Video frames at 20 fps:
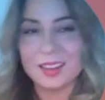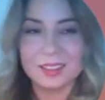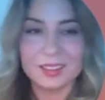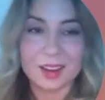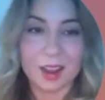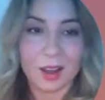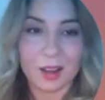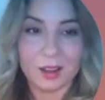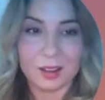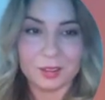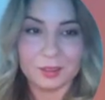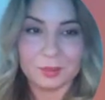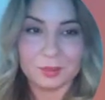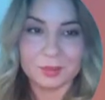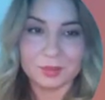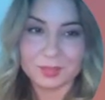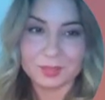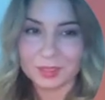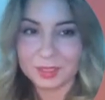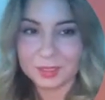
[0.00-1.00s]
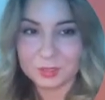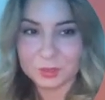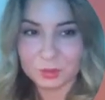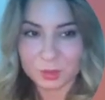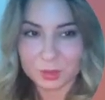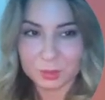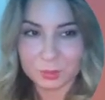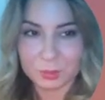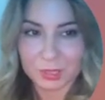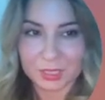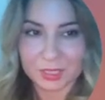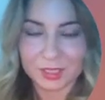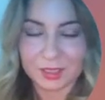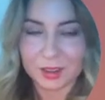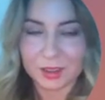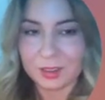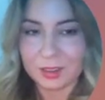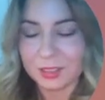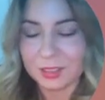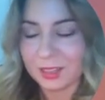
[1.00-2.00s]
and not extremely
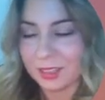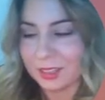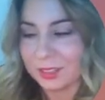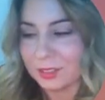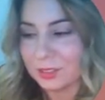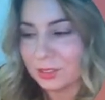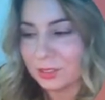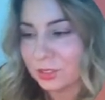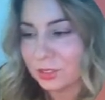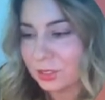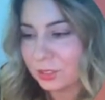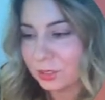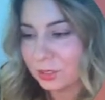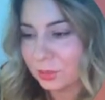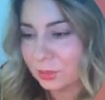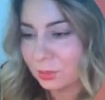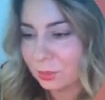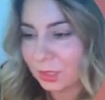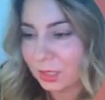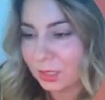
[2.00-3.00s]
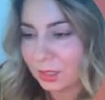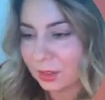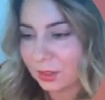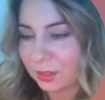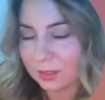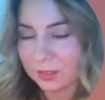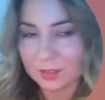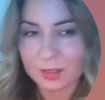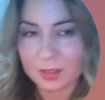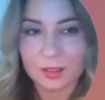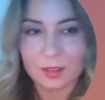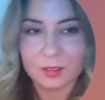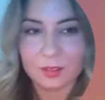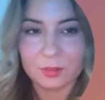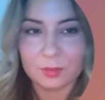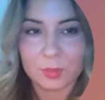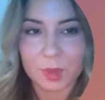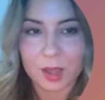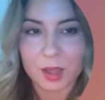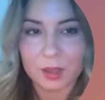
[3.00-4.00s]
unhinged because
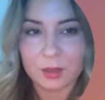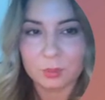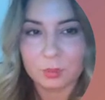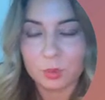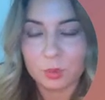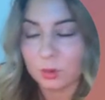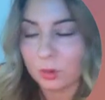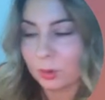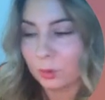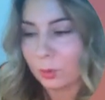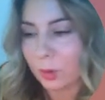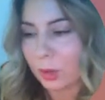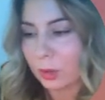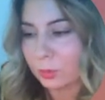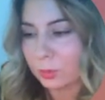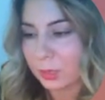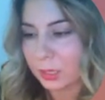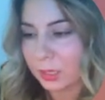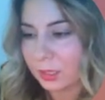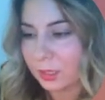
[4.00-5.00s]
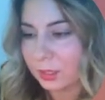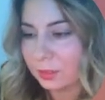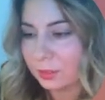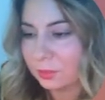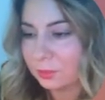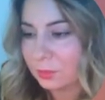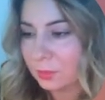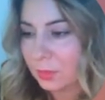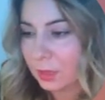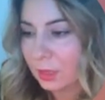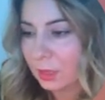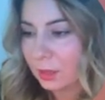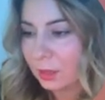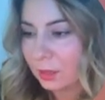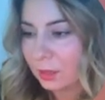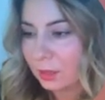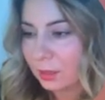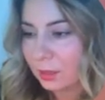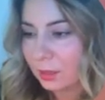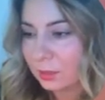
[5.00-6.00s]
of my poor well being.
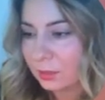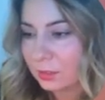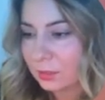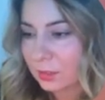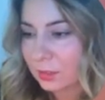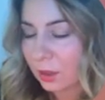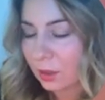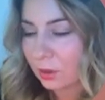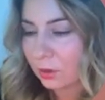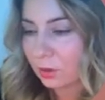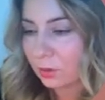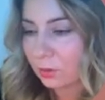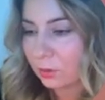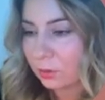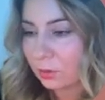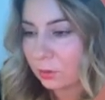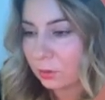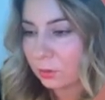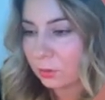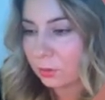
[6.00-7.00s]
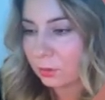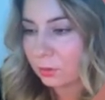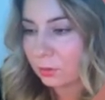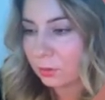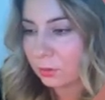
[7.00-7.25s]
So,